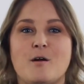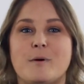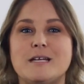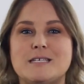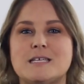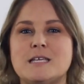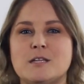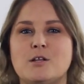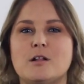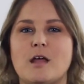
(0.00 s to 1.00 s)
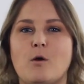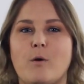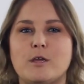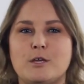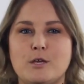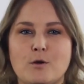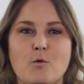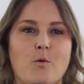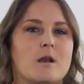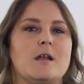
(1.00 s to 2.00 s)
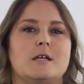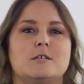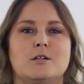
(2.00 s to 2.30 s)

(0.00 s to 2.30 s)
but it doesn't look like what you wanted it